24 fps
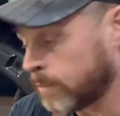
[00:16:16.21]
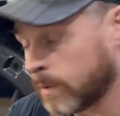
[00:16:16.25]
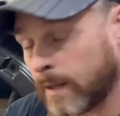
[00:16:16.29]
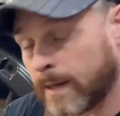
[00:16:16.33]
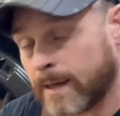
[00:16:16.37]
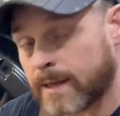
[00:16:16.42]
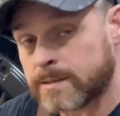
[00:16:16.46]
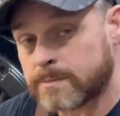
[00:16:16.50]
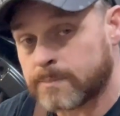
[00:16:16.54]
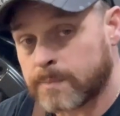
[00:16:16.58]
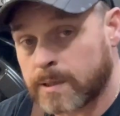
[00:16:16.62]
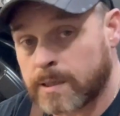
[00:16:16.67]

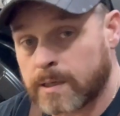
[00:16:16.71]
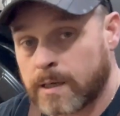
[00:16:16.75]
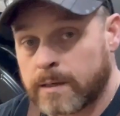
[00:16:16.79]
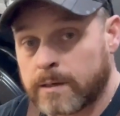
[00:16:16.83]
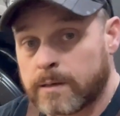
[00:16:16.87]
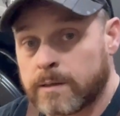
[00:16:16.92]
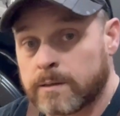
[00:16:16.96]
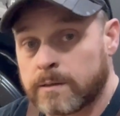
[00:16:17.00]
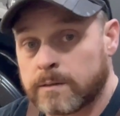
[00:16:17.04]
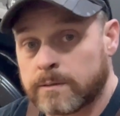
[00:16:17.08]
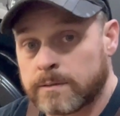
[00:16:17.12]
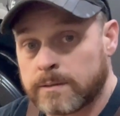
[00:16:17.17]
plasma
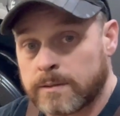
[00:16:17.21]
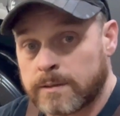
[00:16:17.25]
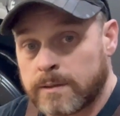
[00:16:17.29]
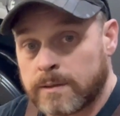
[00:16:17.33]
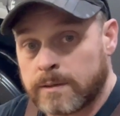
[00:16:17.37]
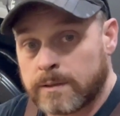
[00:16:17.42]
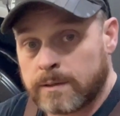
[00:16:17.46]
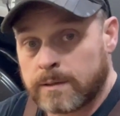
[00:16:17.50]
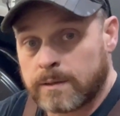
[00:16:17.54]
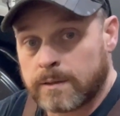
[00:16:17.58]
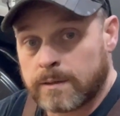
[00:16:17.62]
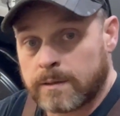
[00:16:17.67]
cutter,
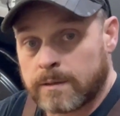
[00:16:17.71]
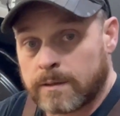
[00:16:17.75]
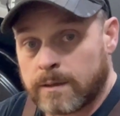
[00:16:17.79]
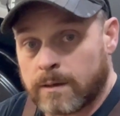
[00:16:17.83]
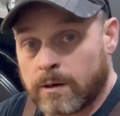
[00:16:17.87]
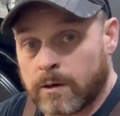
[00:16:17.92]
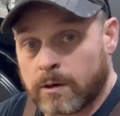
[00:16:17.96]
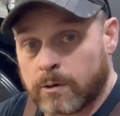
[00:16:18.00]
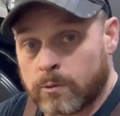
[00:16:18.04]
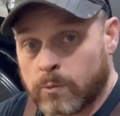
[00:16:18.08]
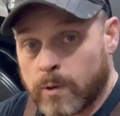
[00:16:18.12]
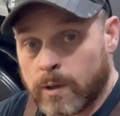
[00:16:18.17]

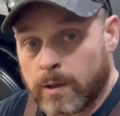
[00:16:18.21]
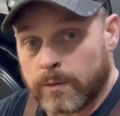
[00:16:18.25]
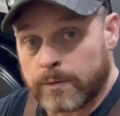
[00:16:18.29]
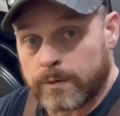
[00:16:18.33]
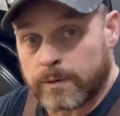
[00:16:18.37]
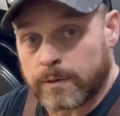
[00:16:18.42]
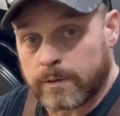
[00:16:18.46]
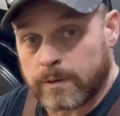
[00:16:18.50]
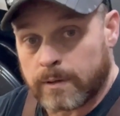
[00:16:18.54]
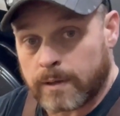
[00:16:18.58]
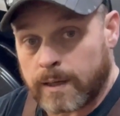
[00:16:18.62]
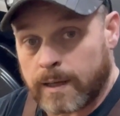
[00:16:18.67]
arc
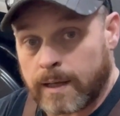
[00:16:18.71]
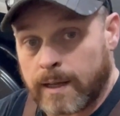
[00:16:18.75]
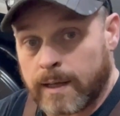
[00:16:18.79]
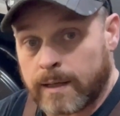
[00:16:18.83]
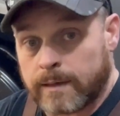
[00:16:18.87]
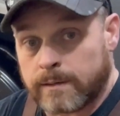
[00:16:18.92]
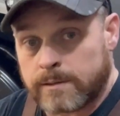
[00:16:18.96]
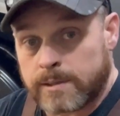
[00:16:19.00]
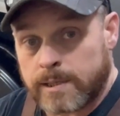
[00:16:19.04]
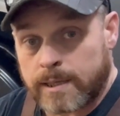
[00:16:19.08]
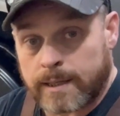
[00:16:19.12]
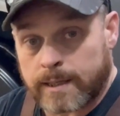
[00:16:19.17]
welder,
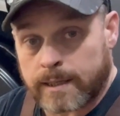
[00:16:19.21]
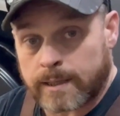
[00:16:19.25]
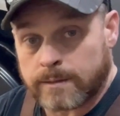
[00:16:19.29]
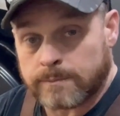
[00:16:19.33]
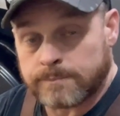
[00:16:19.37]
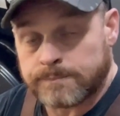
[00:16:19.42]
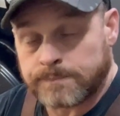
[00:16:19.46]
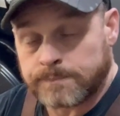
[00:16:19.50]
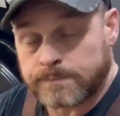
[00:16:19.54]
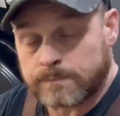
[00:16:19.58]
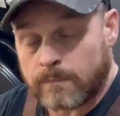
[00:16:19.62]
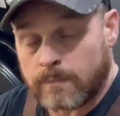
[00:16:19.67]
and
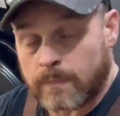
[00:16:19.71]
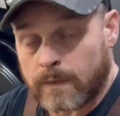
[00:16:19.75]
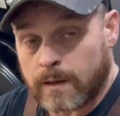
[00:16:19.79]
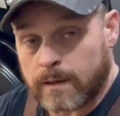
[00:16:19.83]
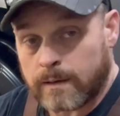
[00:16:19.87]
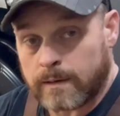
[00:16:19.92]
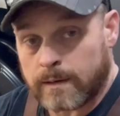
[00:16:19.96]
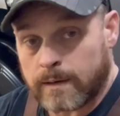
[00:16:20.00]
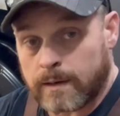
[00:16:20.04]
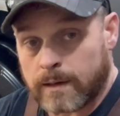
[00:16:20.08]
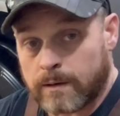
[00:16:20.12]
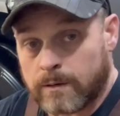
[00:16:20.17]
TIG.
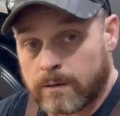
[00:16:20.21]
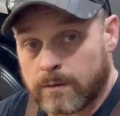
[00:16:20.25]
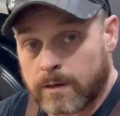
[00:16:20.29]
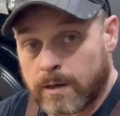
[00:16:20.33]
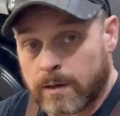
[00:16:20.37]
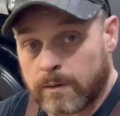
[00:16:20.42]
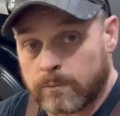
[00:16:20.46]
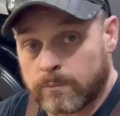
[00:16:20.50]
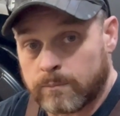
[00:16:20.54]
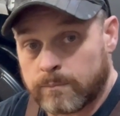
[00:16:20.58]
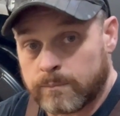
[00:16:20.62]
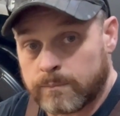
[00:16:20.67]
Now
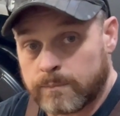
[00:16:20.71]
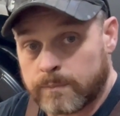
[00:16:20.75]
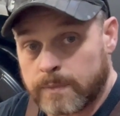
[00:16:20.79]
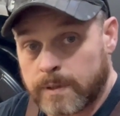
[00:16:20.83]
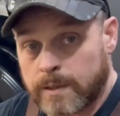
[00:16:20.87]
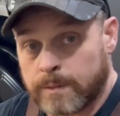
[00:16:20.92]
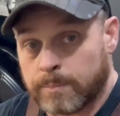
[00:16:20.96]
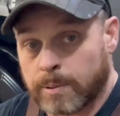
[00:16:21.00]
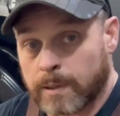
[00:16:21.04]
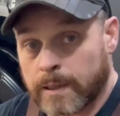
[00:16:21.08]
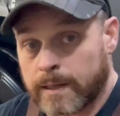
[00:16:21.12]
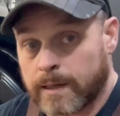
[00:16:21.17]
I
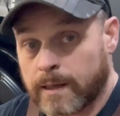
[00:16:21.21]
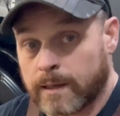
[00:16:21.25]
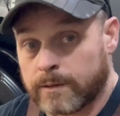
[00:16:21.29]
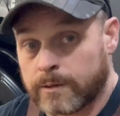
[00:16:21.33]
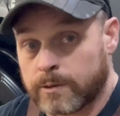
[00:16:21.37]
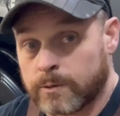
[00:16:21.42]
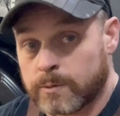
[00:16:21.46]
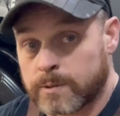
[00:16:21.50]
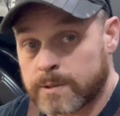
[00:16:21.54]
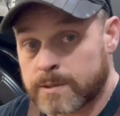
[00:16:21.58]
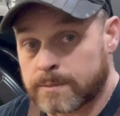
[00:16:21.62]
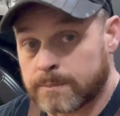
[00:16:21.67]
did plan on
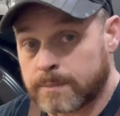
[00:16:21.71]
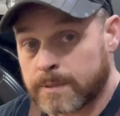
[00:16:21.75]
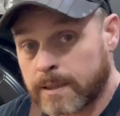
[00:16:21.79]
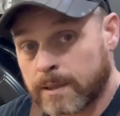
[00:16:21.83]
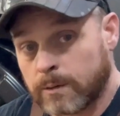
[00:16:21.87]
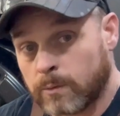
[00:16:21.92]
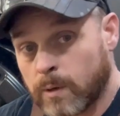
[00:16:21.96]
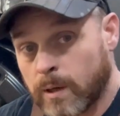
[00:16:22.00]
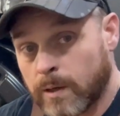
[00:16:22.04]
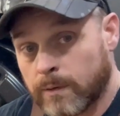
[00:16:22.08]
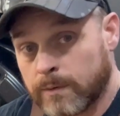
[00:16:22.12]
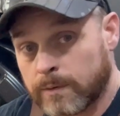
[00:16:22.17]
doing some
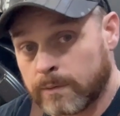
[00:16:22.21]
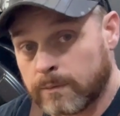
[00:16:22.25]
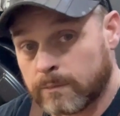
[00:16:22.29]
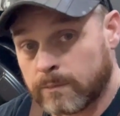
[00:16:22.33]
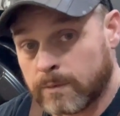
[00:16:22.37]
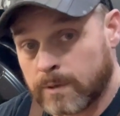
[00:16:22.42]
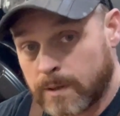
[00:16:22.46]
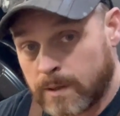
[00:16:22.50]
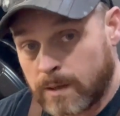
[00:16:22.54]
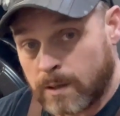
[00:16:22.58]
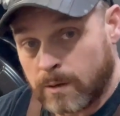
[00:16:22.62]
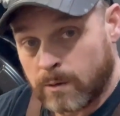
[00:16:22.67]
TIG
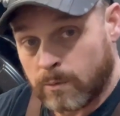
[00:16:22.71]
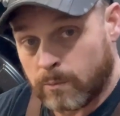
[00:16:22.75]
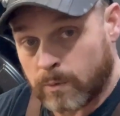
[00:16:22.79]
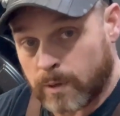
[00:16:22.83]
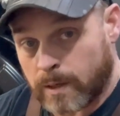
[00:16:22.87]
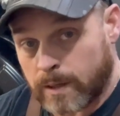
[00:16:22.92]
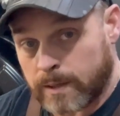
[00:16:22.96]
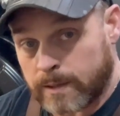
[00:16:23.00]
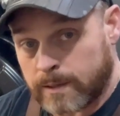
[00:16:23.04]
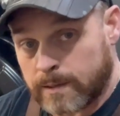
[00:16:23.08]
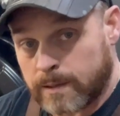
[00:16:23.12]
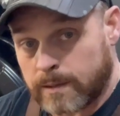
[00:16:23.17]
welding when
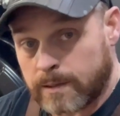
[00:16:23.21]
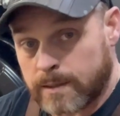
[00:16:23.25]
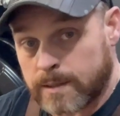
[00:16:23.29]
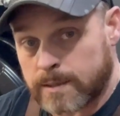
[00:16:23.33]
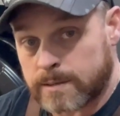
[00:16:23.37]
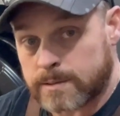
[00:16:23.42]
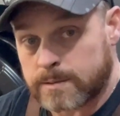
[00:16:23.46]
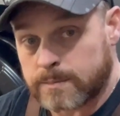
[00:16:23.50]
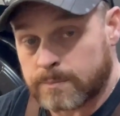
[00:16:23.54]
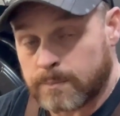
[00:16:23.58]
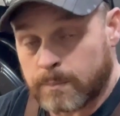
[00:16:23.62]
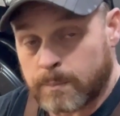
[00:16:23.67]
I did
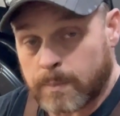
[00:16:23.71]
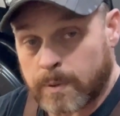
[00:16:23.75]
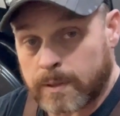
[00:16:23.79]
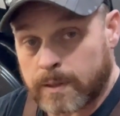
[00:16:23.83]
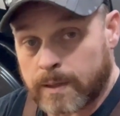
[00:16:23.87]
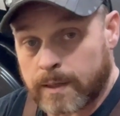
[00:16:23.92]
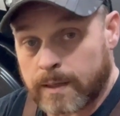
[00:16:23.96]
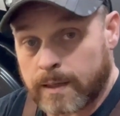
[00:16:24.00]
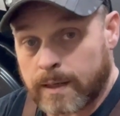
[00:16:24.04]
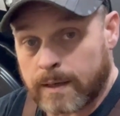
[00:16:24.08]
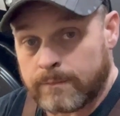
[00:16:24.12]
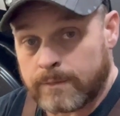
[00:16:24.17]
this, but
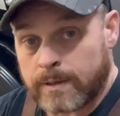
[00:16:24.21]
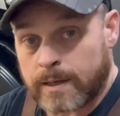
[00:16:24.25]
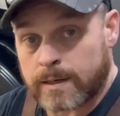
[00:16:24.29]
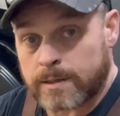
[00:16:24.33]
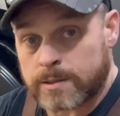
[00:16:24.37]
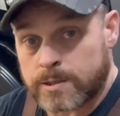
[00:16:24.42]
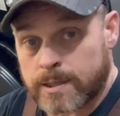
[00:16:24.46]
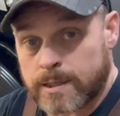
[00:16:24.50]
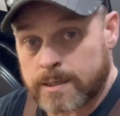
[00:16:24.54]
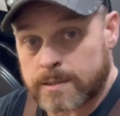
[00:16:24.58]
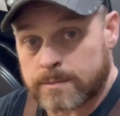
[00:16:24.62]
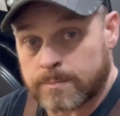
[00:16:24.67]
I haven't had
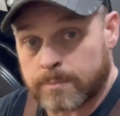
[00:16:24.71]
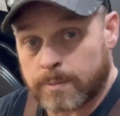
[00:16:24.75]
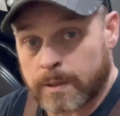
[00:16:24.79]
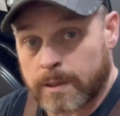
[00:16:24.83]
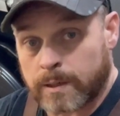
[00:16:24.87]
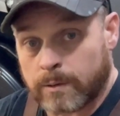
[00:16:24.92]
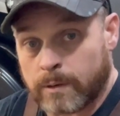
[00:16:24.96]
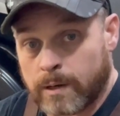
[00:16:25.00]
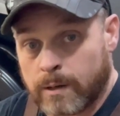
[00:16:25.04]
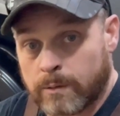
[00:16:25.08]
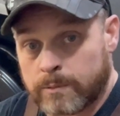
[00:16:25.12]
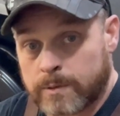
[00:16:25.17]
a chance to play
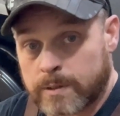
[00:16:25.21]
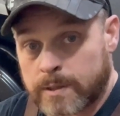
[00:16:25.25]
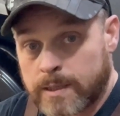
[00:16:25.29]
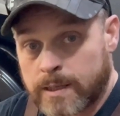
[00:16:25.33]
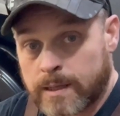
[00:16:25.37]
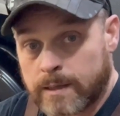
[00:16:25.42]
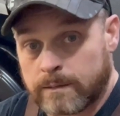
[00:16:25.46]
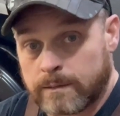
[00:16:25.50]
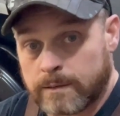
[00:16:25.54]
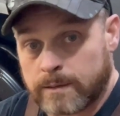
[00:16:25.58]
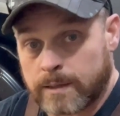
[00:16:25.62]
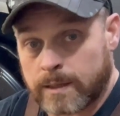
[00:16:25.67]
around with it
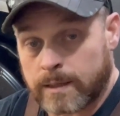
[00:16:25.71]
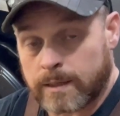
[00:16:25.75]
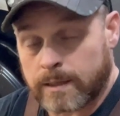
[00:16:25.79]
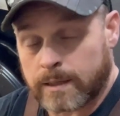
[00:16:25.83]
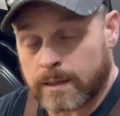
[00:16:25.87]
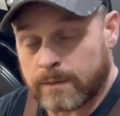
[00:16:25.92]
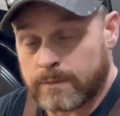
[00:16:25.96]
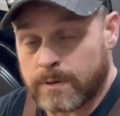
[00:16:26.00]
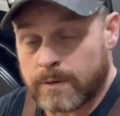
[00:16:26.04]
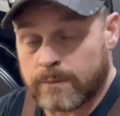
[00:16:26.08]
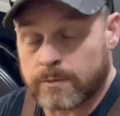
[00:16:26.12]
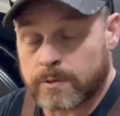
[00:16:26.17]
yet, and
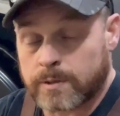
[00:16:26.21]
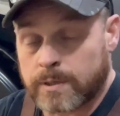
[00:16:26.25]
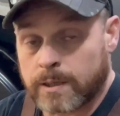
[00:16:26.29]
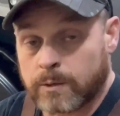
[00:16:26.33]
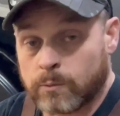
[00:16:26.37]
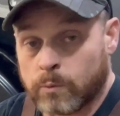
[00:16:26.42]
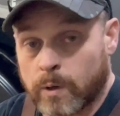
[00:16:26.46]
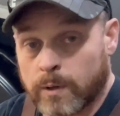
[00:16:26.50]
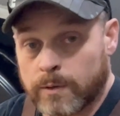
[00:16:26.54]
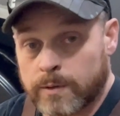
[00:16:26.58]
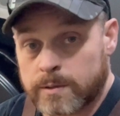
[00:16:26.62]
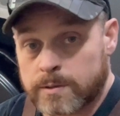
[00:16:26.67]
I've never TIG
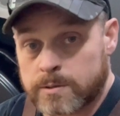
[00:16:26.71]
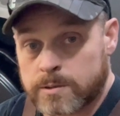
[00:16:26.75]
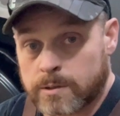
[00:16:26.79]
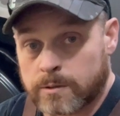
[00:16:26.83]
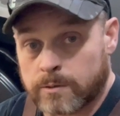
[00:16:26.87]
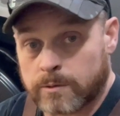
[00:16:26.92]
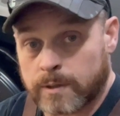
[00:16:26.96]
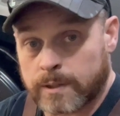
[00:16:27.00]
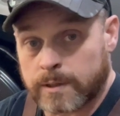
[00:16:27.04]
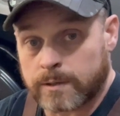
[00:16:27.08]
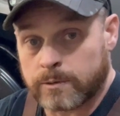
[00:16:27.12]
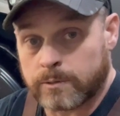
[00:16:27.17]
welded,
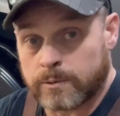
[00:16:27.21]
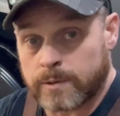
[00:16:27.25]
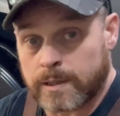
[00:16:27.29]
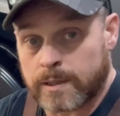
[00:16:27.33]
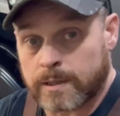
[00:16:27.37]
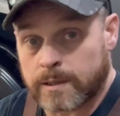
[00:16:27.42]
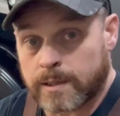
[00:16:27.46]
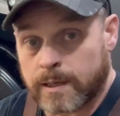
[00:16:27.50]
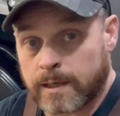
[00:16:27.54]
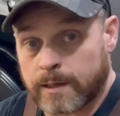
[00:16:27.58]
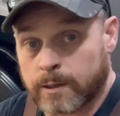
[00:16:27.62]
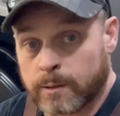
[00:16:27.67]
so I do need
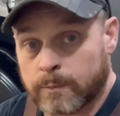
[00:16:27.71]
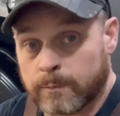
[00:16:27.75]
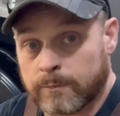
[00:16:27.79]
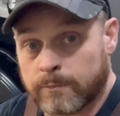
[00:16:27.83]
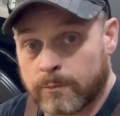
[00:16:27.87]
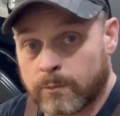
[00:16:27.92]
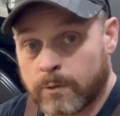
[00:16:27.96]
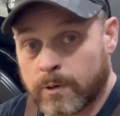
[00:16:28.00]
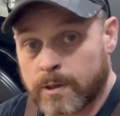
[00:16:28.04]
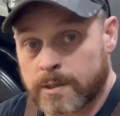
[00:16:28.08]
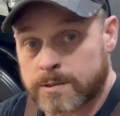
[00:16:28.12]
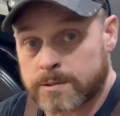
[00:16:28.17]
to tinker
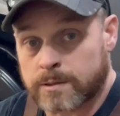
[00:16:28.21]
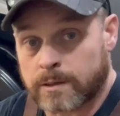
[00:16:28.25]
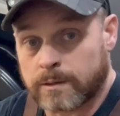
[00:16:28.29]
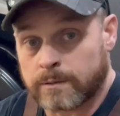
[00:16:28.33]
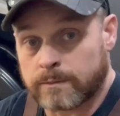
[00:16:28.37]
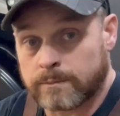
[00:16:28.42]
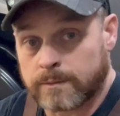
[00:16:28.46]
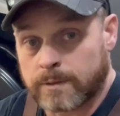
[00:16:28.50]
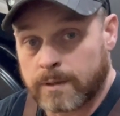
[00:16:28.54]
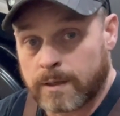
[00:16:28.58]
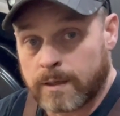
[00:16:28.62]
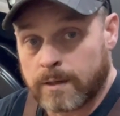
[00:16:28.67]
before I
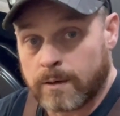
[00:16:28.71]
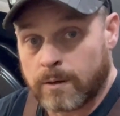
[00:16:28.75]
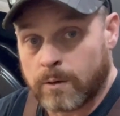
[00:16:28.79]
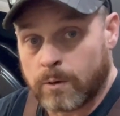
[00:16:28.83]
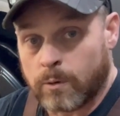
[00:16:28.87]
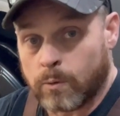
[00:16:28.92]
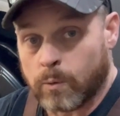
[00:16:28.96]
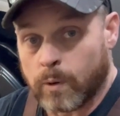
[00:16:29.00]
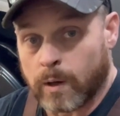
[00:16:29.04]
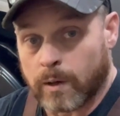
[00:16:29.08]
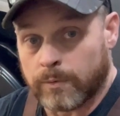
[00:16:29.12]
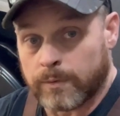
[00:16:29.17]
start
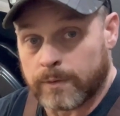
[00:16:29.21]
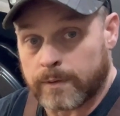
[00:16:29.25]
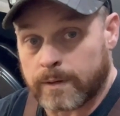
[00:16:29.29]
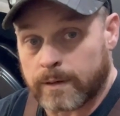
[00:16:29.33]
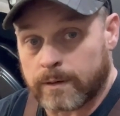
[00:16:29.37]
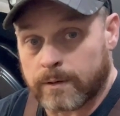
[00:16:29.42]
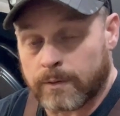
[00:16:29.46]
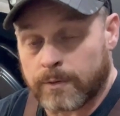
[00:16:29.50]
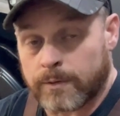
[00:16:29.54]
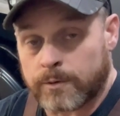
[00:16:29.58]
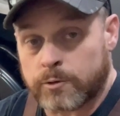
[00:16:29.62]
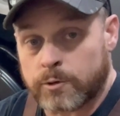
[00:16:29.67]
welding
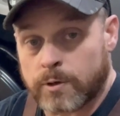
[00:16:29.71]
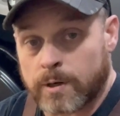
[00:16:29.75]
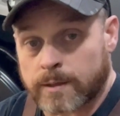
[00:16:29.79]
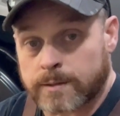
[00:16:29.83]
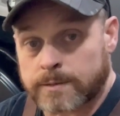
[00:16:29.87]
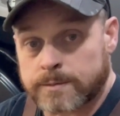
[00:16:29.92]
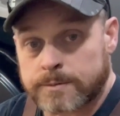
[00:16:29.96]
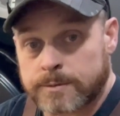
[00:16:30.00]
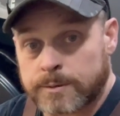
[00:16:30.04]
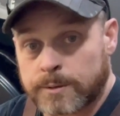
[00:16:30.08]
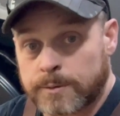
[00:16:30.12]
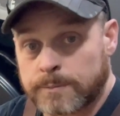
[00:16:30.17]
here on the
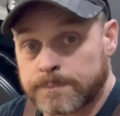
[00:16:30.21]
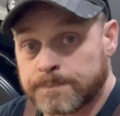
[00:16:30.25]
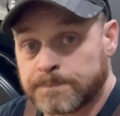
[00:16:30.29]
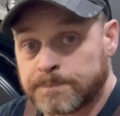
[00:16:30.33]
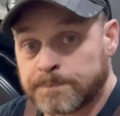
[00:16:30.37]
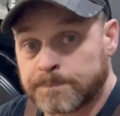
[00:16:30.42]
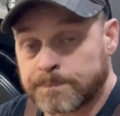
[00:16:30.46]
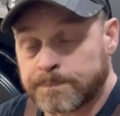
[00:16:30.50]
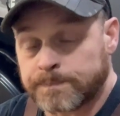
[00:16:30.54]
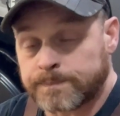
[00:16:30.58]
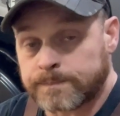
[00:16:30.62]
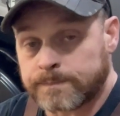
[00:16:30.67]
truck. So
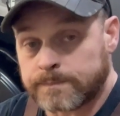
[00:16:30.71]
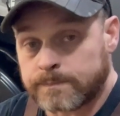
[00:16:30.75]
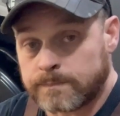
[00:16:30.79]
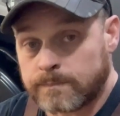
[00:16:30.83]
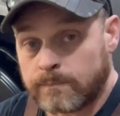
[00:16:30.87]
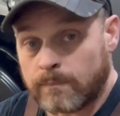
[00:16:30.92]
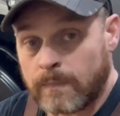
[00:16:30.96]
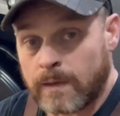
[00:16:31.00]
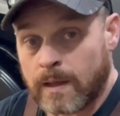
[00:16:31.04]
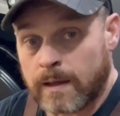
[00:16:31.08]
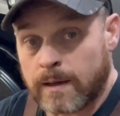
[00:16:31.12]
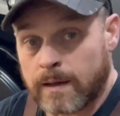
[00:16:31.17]

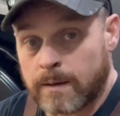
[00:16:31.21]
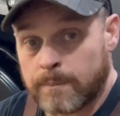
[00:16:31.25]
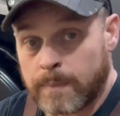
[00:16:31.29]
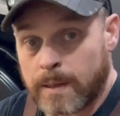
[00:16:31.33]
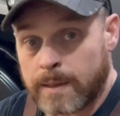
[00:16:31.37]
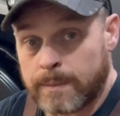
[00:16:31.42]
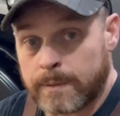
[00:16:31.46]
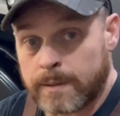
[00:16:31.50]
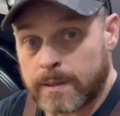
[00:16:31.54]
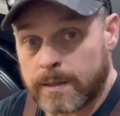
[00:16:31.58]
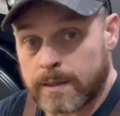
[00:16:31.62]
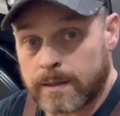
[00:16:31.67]

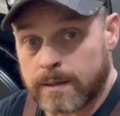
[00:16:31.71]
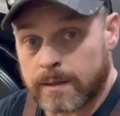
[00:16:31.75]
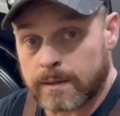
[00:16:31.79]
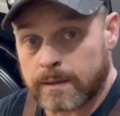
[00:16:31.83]
maybe